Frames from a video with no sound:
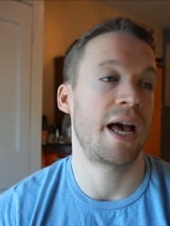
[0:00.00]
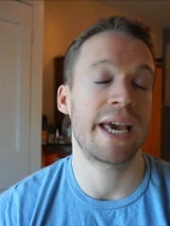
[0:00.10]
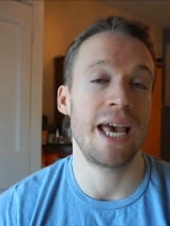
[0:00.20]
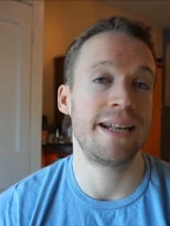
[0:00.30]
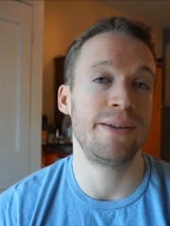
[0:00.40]
I
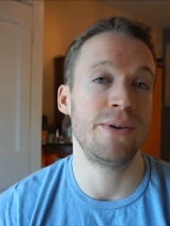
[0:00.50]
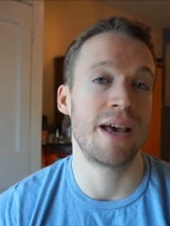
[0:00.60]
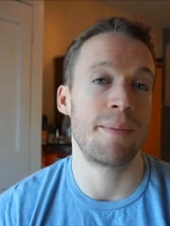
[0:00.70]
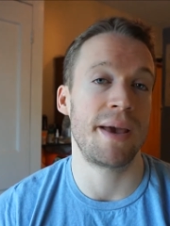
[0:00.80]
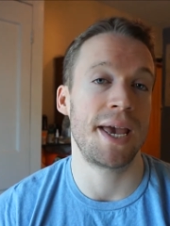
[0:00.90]
can't do
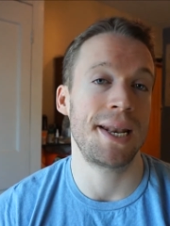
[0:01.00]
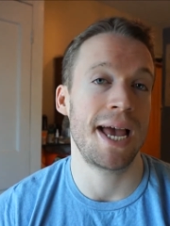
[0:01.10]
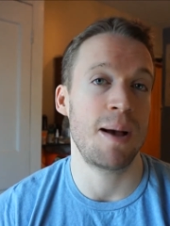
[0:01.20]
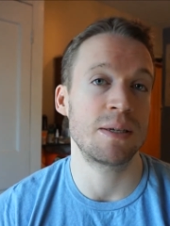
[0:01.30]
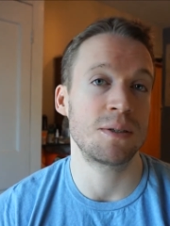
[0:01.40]
that, man.
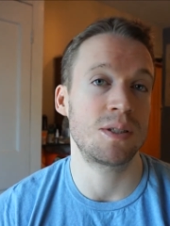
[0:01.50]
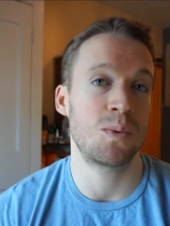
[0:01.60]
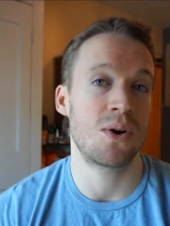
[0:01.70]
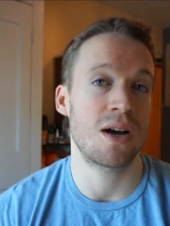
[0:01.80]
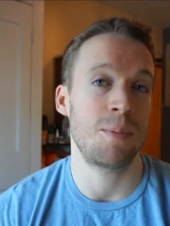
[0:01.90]
How am I supposed to
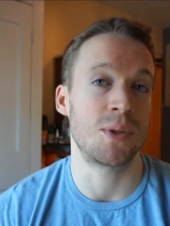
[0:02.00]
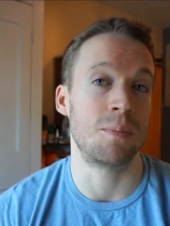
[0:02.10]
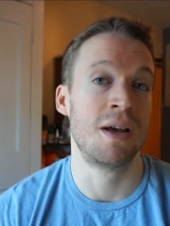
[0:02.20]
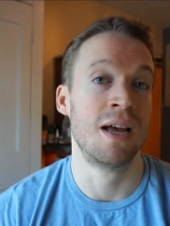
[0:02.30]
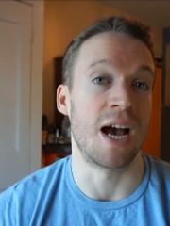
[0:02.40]
walk up
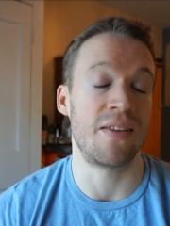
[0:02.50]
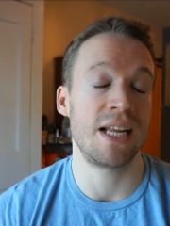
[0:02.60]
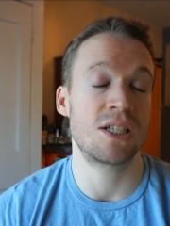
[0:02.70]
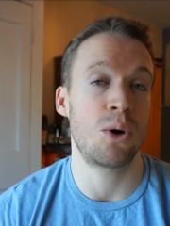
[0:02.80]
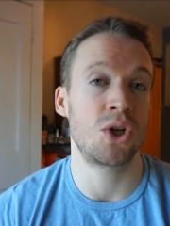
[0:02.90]
them? And then
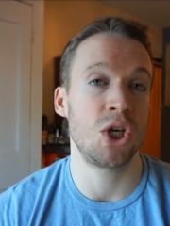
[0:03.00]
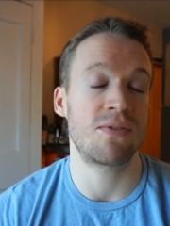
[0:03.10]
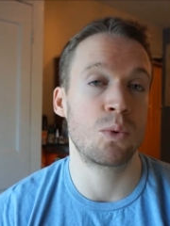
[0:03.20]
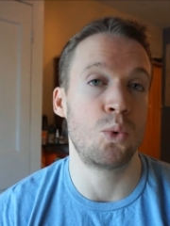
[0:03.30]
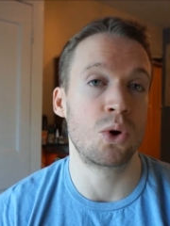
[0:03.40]
he told her you
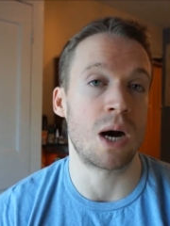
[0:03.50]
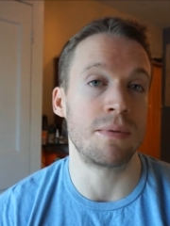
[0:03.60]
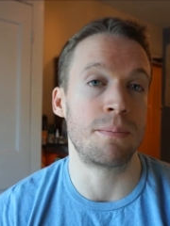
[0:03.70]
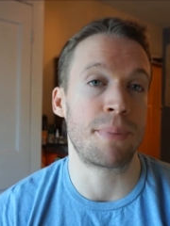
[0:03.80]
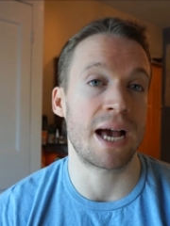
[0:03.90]
have to walk up
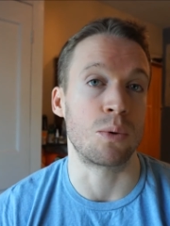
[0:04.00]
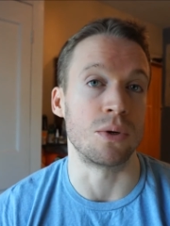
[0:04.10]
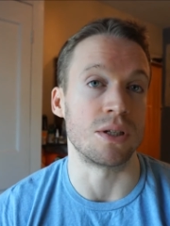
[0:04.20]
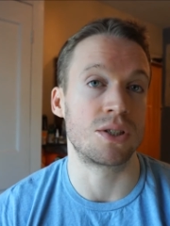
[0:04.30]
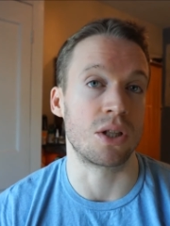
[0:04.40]
them
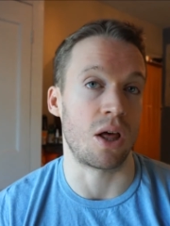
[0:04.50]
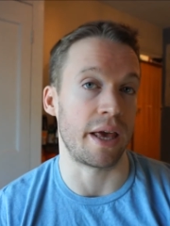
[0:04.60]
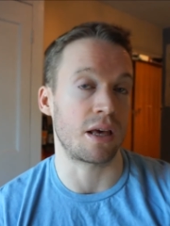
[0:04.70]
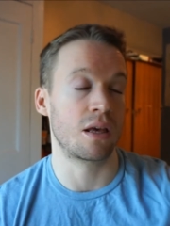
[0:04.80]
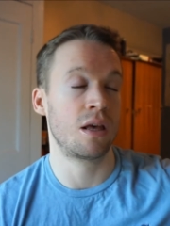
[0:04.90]
backwards,
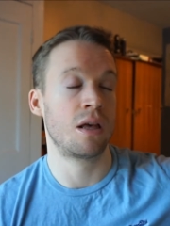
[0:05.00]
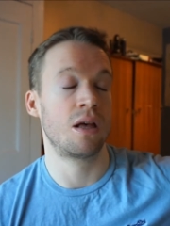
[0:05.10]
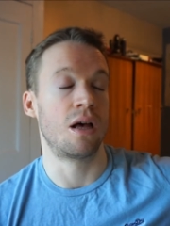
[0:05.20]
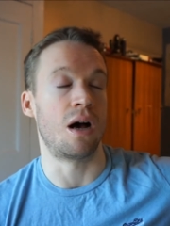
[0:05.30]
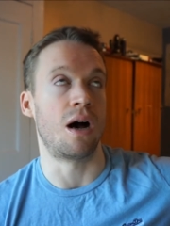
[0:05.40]
like,
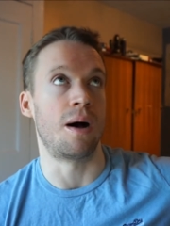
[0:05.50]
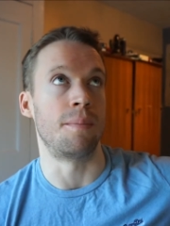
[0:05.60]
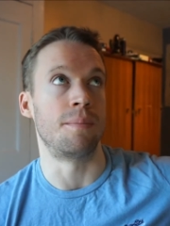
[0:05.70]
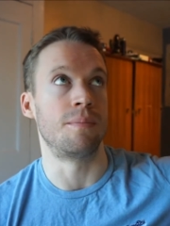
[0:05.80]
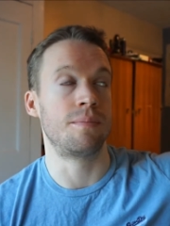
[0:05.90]

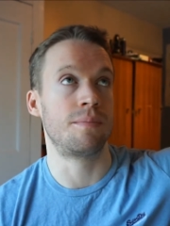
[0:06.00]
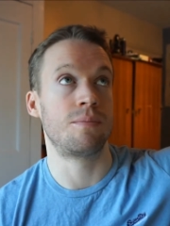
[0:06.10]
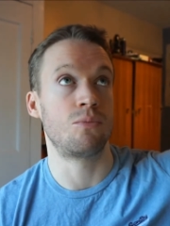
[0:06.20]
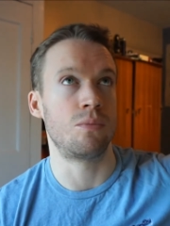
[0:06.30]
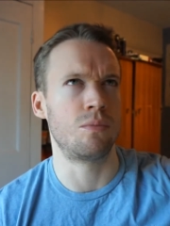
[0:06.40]
um,
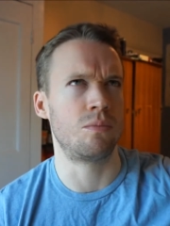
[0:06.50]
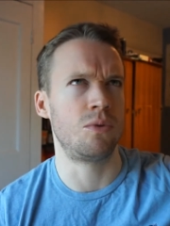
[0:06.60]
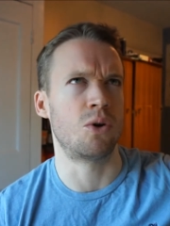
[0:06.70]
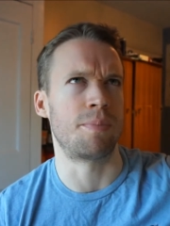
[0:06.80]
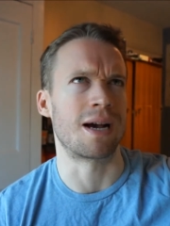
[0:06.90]

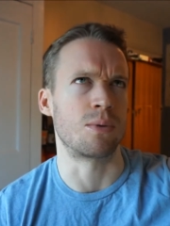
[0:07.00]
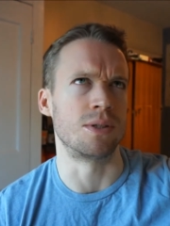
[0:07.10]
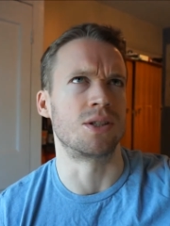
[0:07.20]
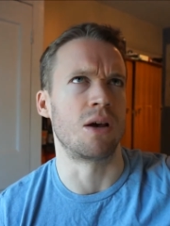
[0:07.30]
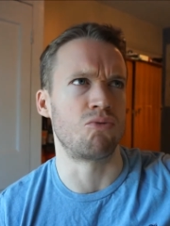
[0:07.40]
not
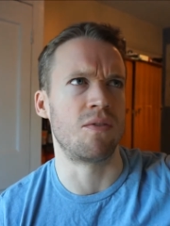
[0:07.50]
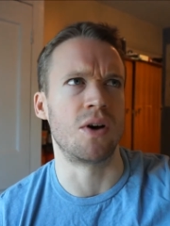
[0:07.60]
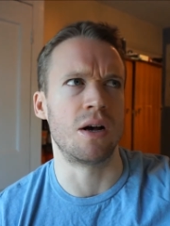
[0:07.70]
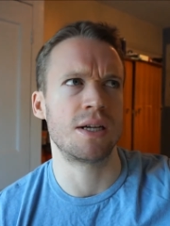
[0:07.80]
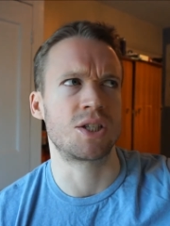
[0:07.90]
backwards, like
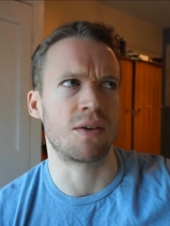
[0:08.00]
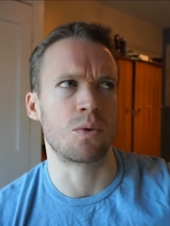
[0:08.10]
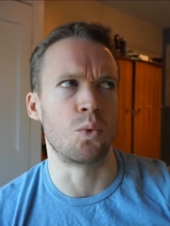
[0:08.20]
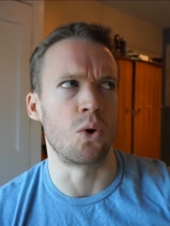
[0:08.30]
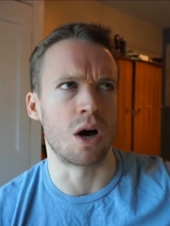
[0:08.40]
reverse. You have
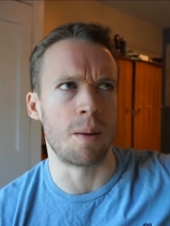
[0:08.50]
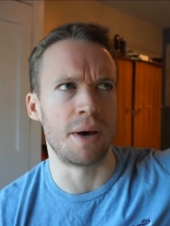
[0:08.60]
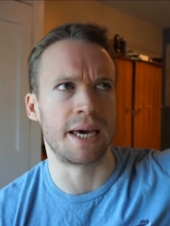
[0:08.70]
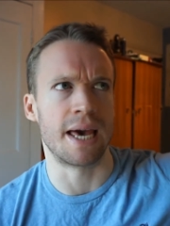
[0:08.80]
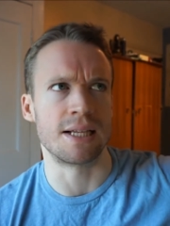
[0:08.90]
to walk
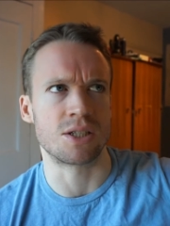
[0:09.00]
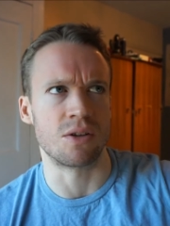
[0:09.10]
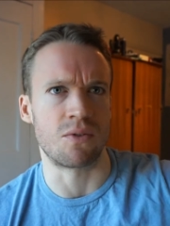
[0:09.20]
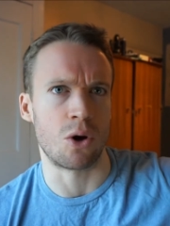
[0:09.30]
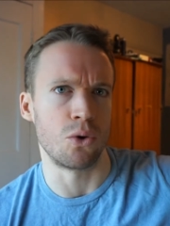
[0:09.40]
up against
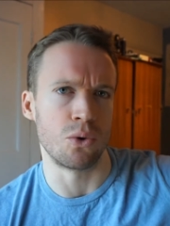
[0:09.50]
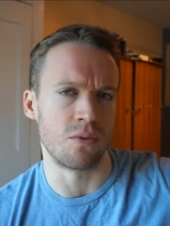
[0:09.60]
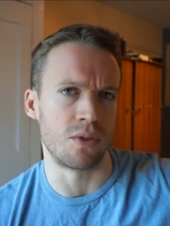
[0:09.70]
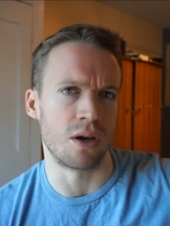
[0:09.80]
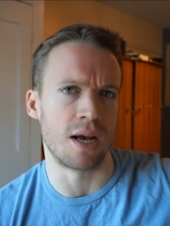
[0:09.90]
the flow
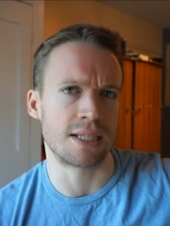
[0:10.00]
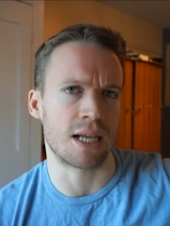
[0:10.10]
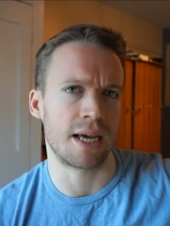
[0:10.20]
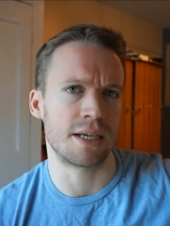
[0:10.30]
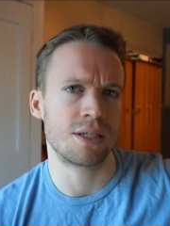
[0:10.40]
of the
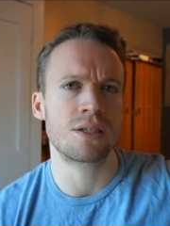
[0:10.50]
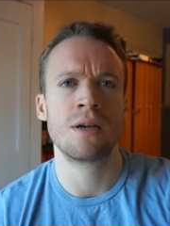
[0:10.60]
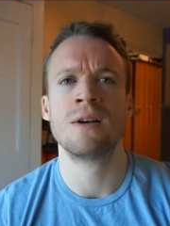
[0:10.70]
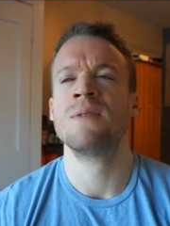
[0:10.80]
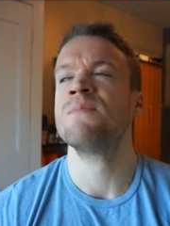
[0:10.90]
escalators.